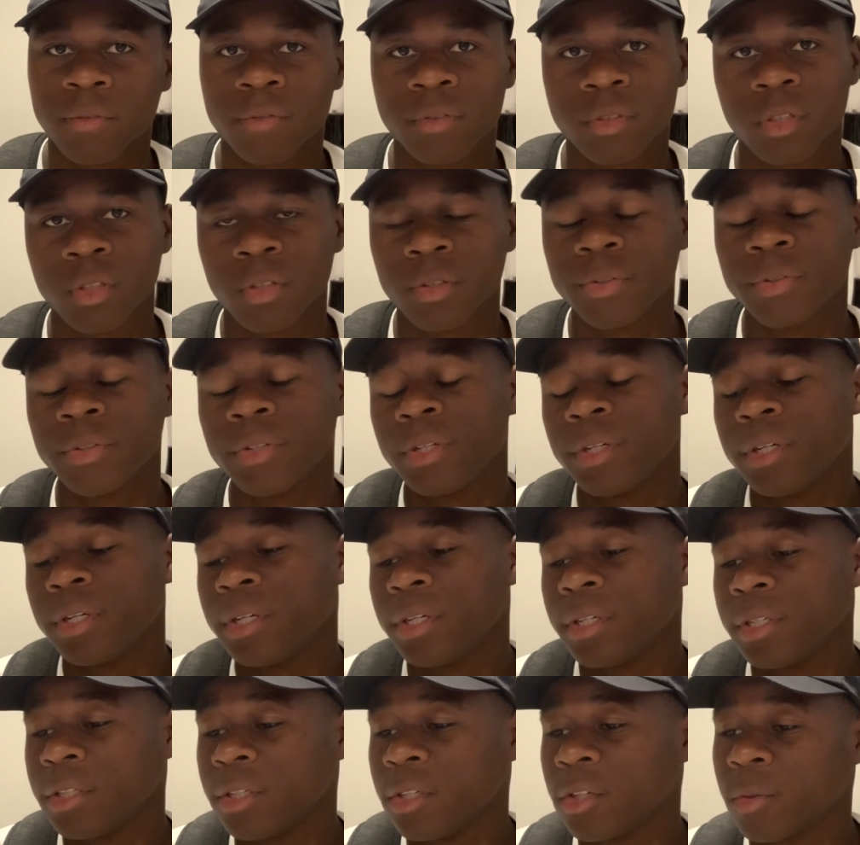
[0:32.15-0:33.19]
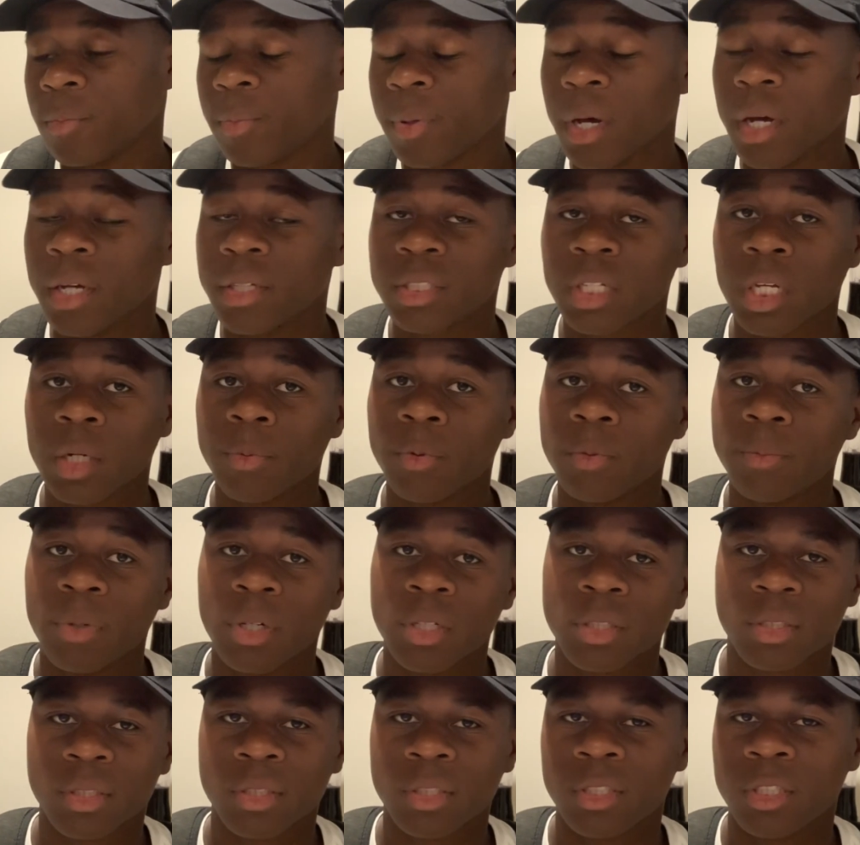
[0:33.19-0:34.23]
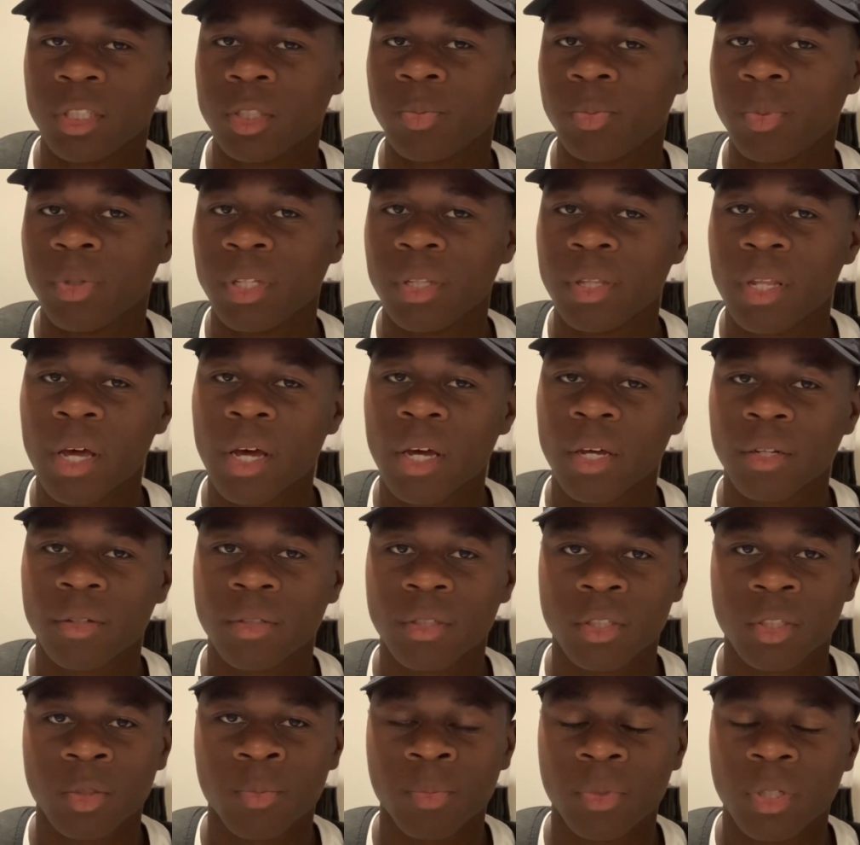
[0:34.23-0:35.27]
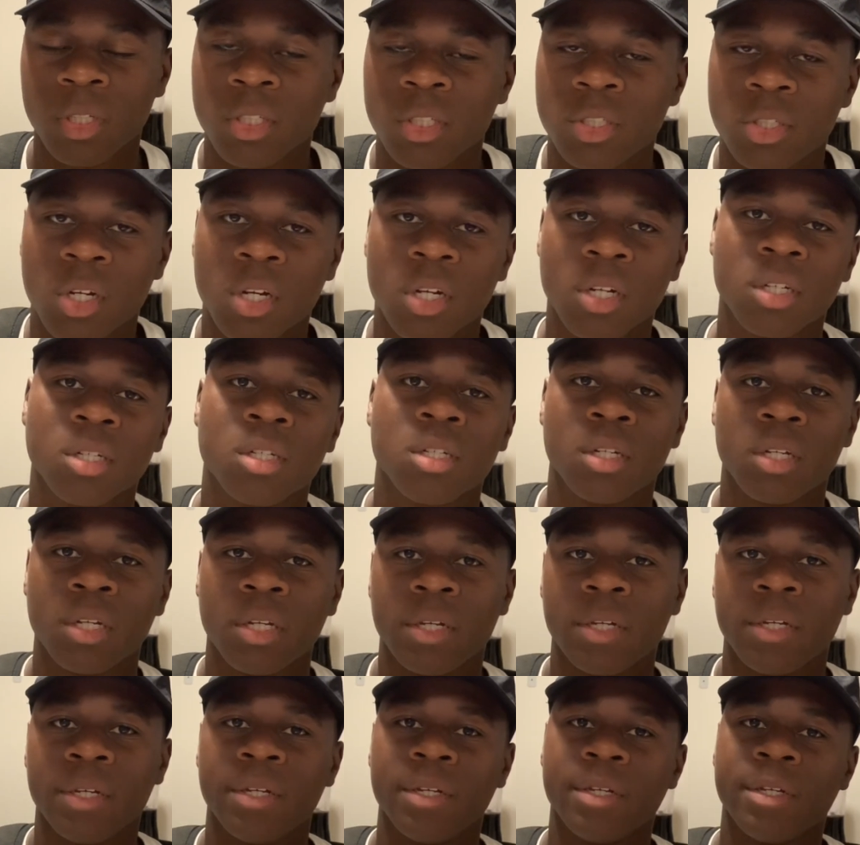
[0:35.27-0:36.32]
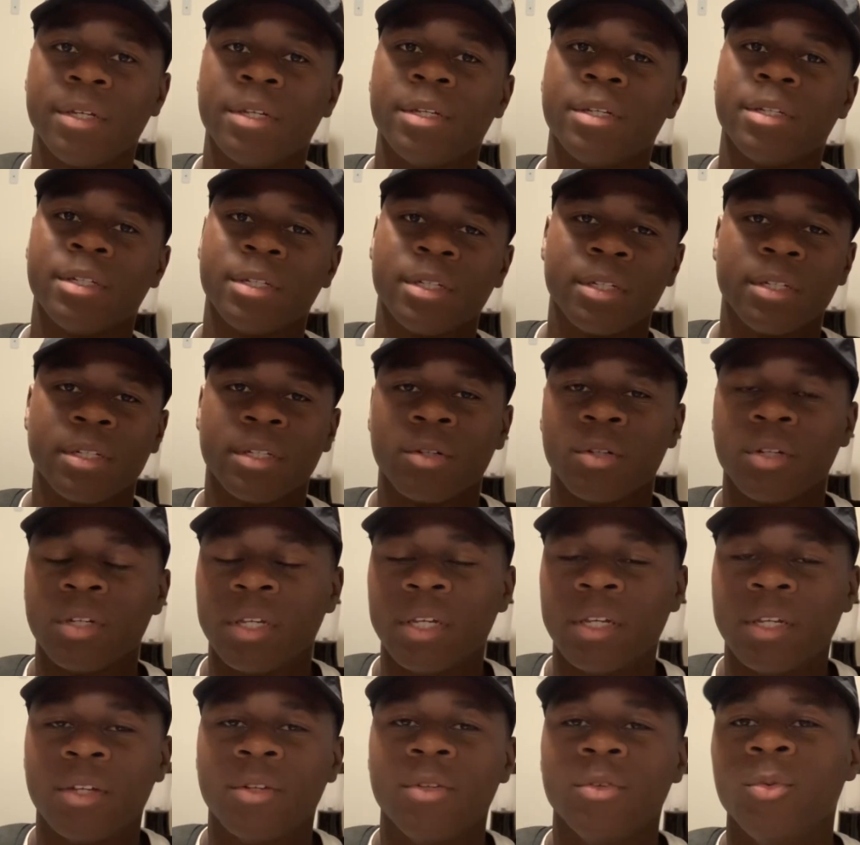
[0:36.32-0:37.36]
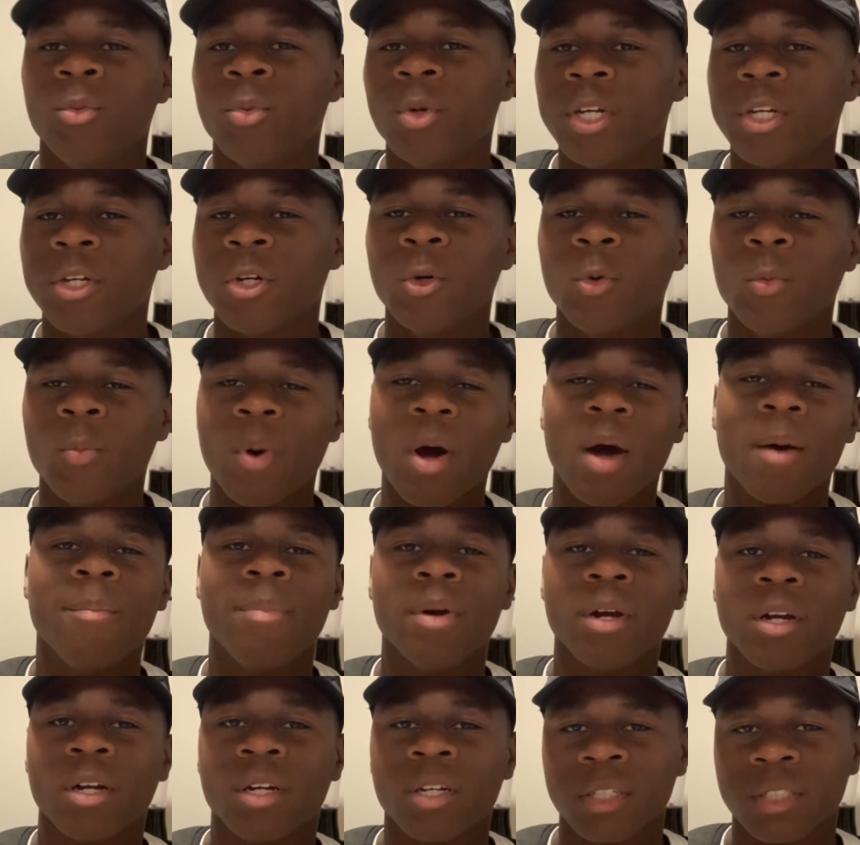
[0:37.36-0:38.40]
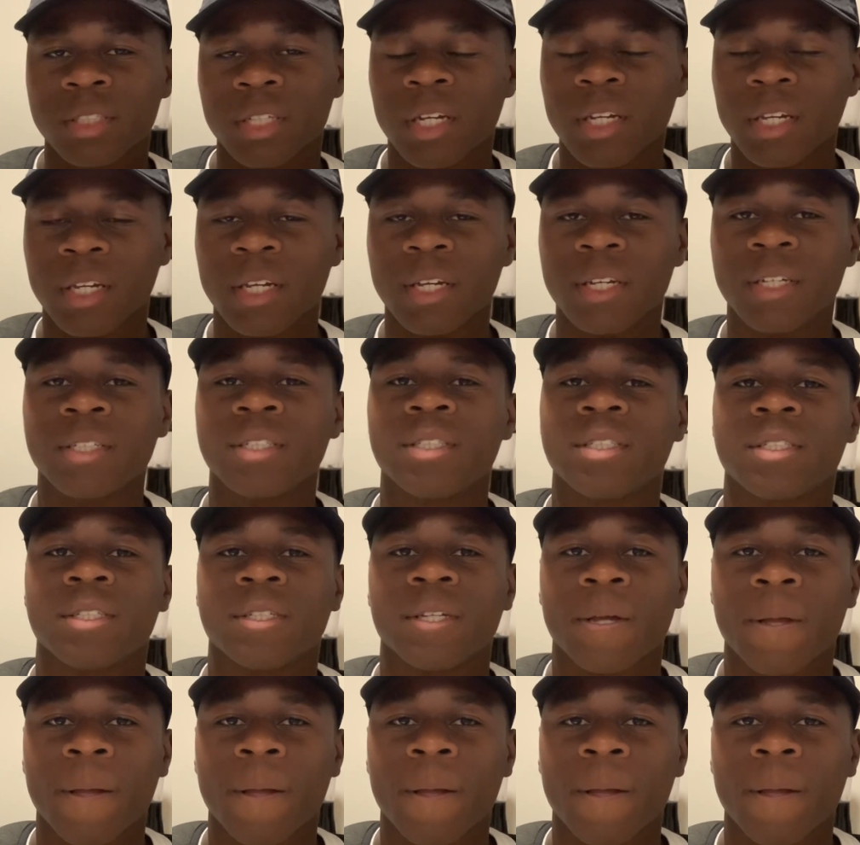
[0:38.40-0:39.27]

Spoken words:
So, you know, the past couple of months has just been that, just me trying to recoup my bearings, I guess.